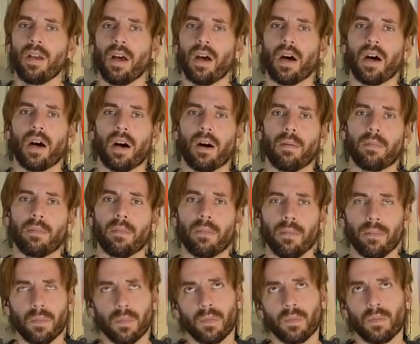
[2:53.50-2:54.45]
Um,
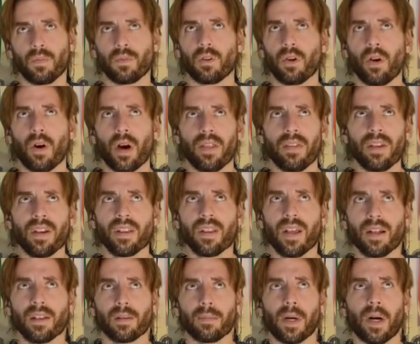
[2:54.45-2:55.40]
so I think
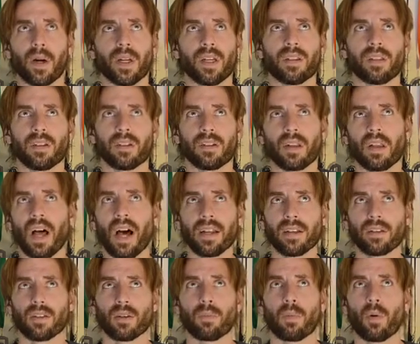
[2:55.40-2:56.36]
that's about it. There's a lot of
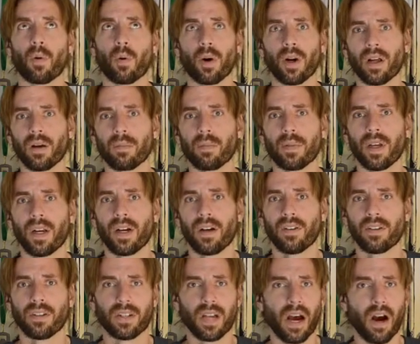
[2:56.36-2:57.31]
support up there.
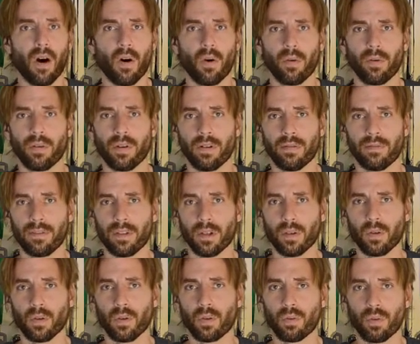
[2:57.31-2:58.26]
The town of
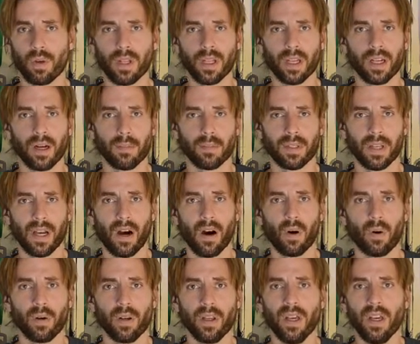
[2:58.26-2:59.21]
Duluth really comes
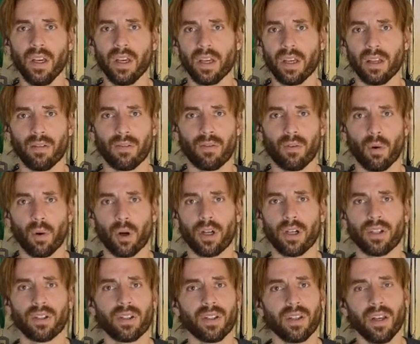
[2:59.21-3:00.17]
out in
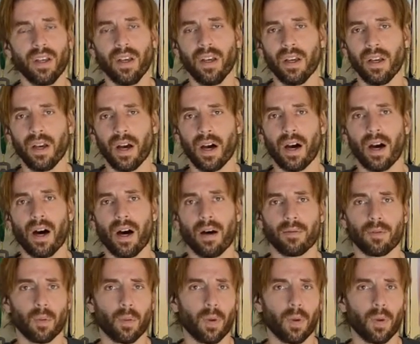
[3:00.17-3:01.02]
force um, to